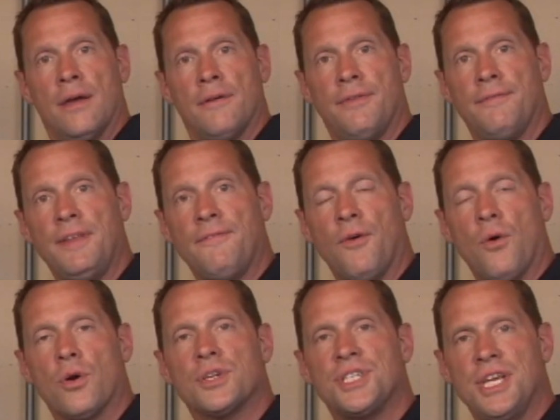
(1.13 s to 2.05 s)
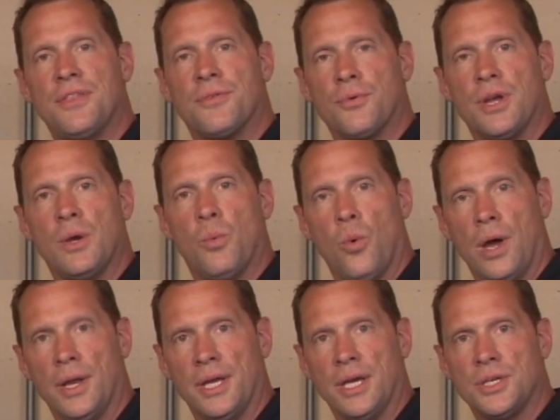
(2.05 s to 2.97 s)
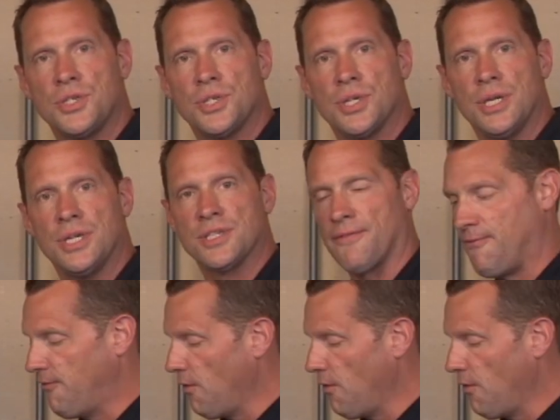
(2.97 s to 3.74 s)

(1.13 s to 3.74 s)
54C3 1-inch is a